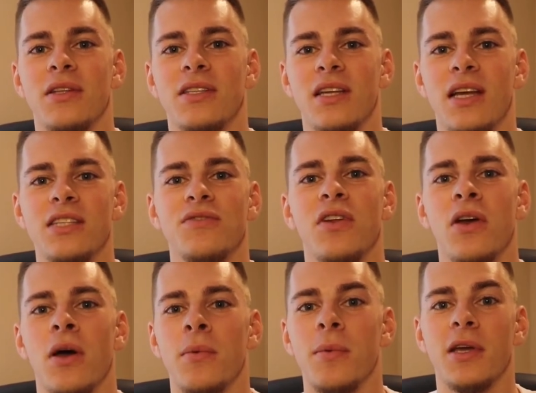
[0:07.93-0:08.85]
In today's
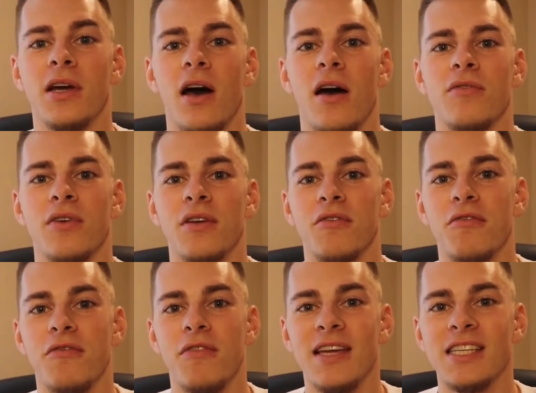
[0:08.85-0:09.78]
video, I'm going to be covering
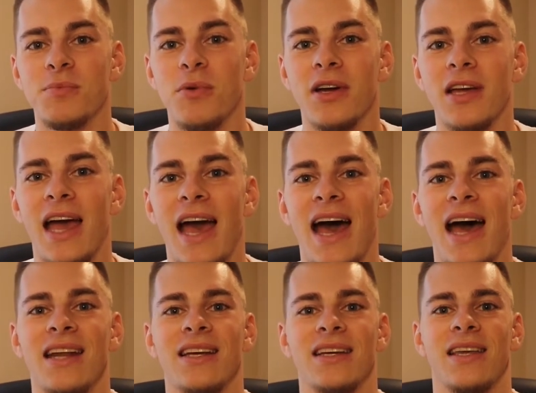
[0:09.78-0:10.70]
Facebook
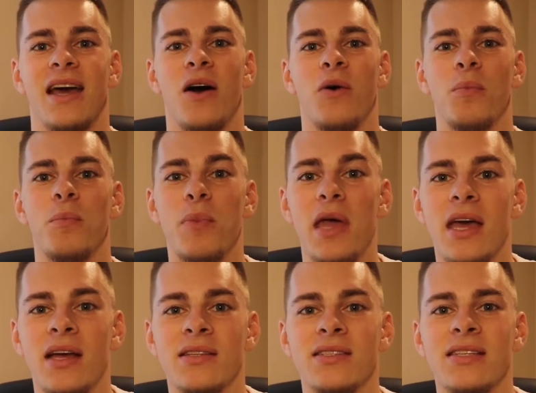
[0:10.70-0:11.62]
ad account
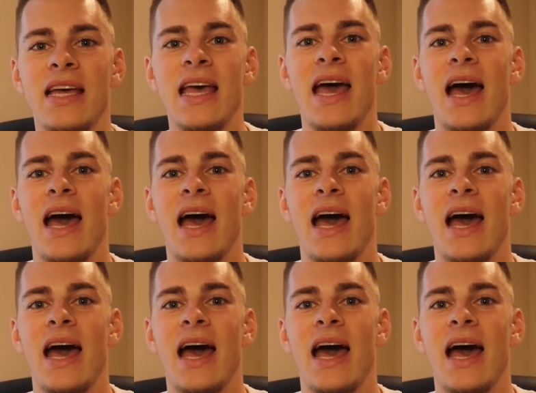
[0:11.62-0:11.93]
bans,